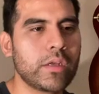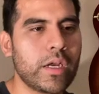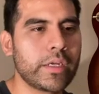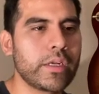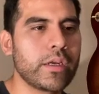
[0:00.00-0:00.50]
I'm
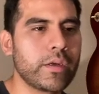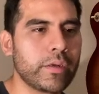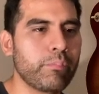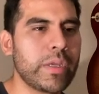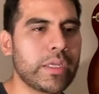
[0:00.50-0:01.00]
gonna
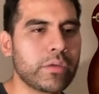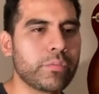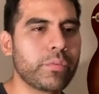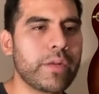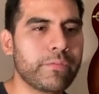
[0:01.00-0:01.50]
make an
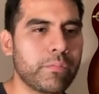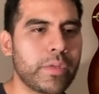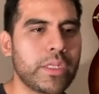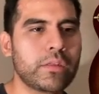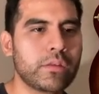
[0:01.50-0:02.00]
array from
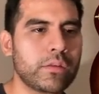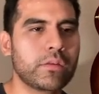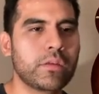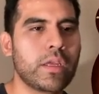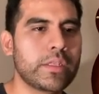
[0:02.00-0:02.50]
it,
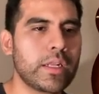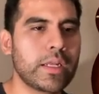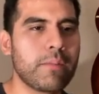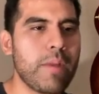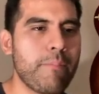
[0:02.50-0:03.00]
and then I'm
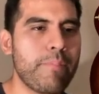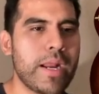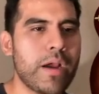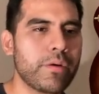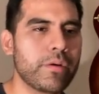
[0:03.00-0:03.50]
gonna map it
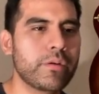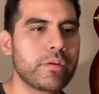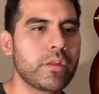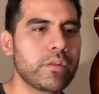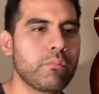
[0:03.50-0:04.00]
out
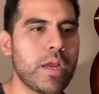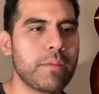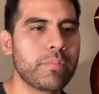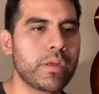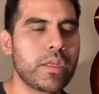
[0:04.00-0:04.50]
in the map.